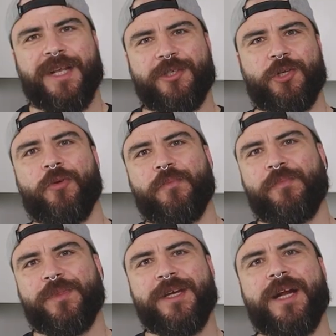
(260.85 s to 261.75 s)
So
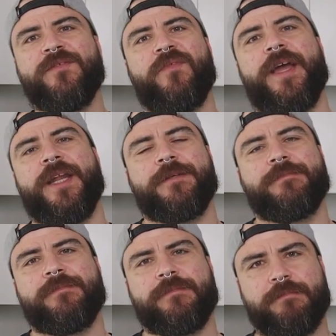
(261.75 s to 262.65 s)
grind finer,
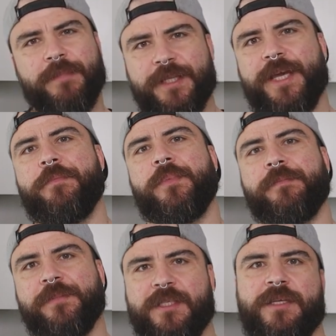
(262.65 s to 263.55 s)
but keep
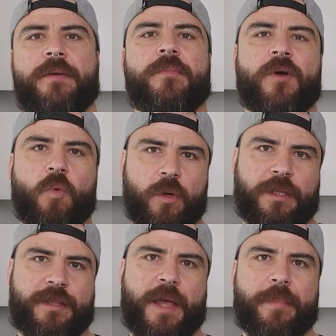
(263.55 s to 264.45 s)
the same
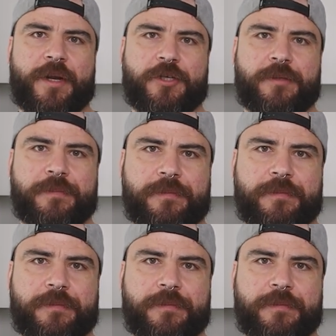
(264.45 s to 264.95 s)
water temperature.